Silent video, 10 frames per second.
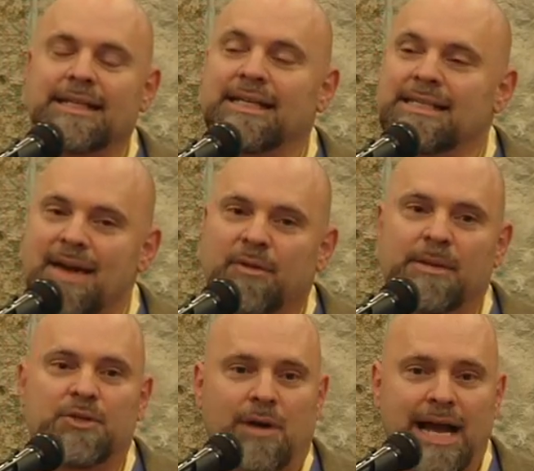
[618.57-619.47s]
It has never
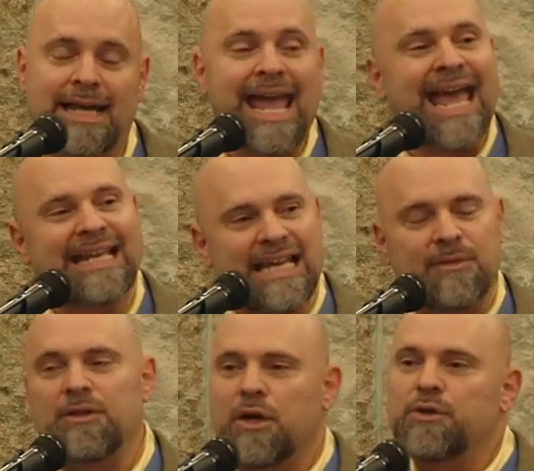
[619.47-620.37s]
been tried. And
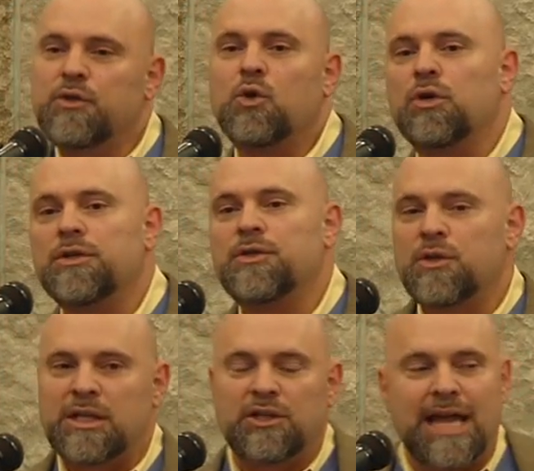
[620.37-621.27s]
even those schools,
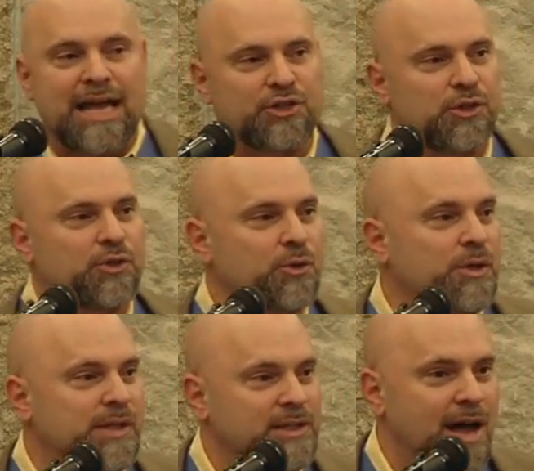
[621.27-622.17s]
those international
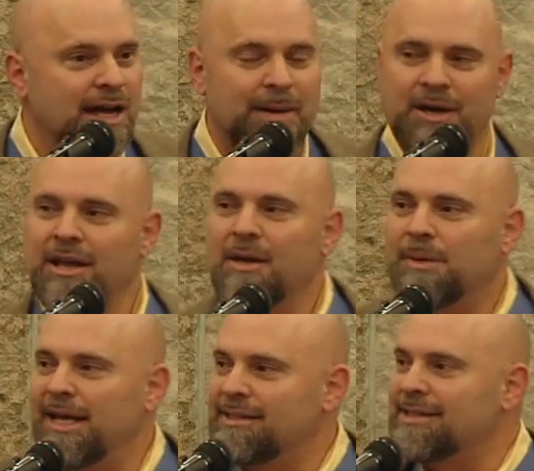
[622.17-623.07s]
schools they talk
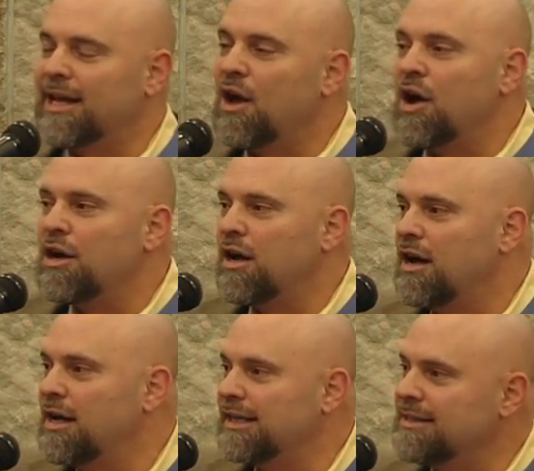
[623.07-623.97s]
about, places like Hong
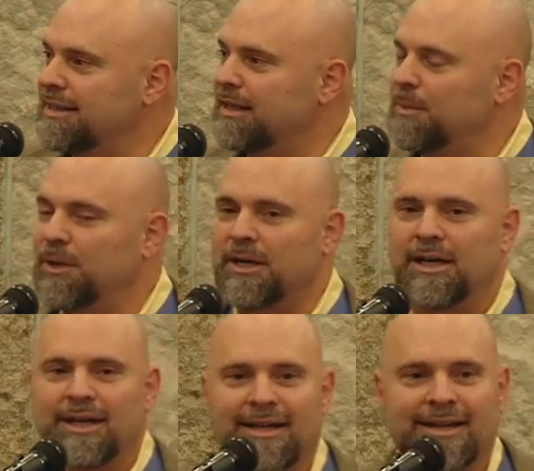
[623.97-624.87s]
Kong and Singapore,